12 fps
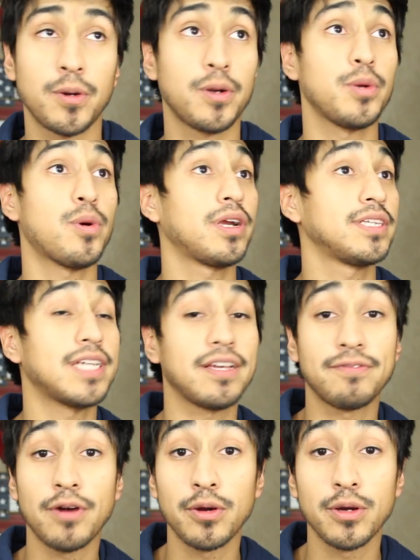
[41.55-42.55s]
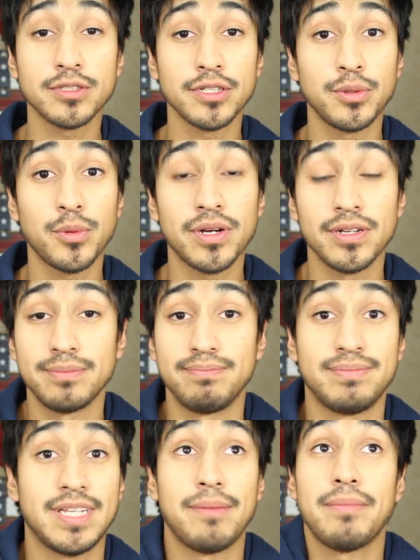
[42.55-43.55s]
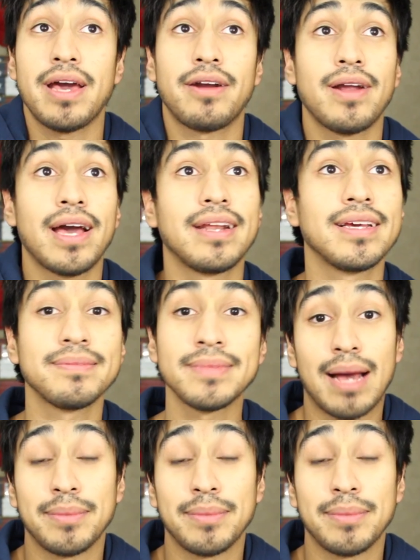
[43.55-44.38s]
or you already take photos and you wanna get better at it,